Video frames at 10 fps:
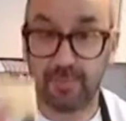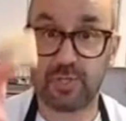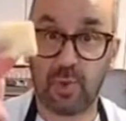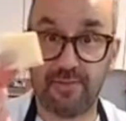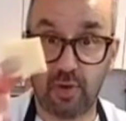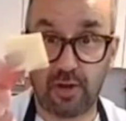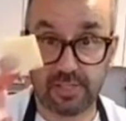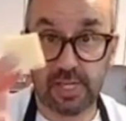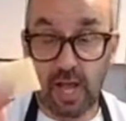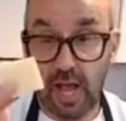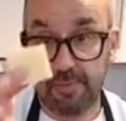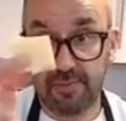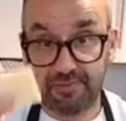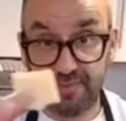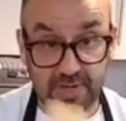So I've got
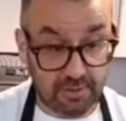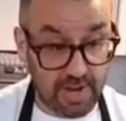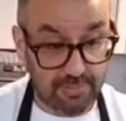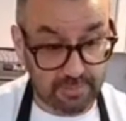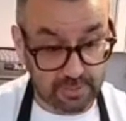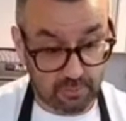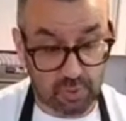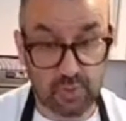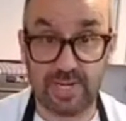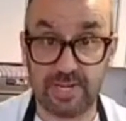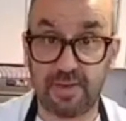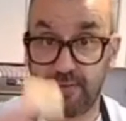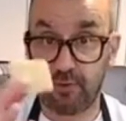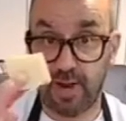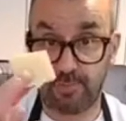50 grams or
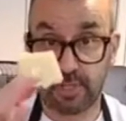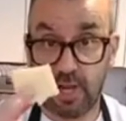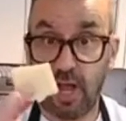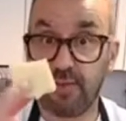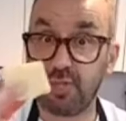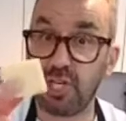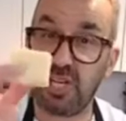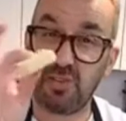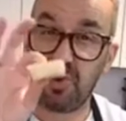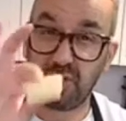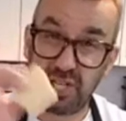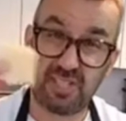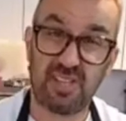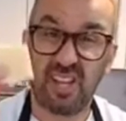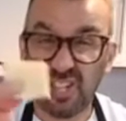25 grams of cheese, which
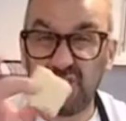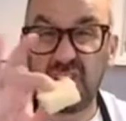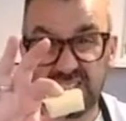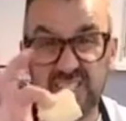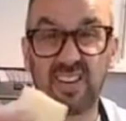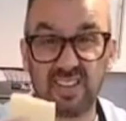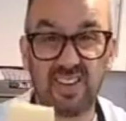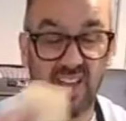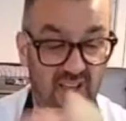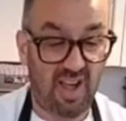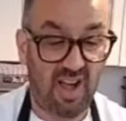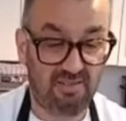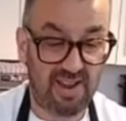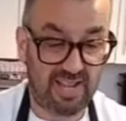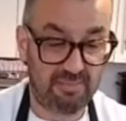is just under our
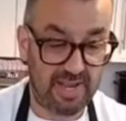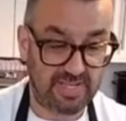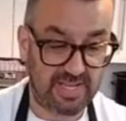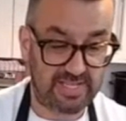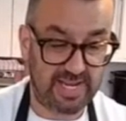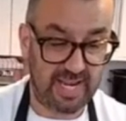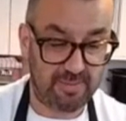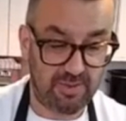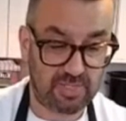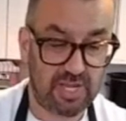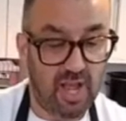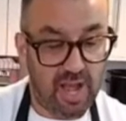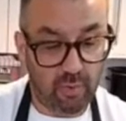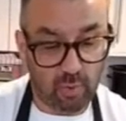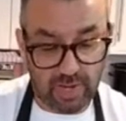recommended daily amount,
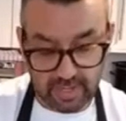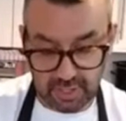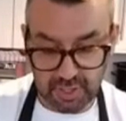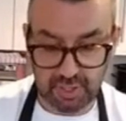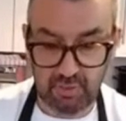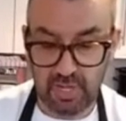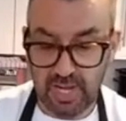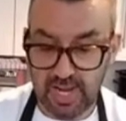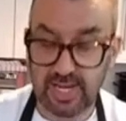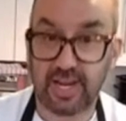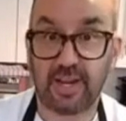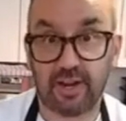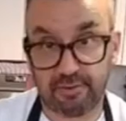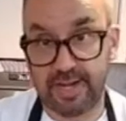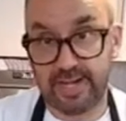and all I'm going to do is I'm going to
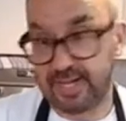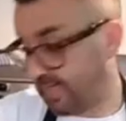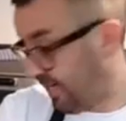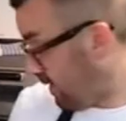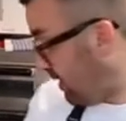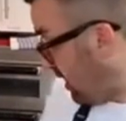grate that in.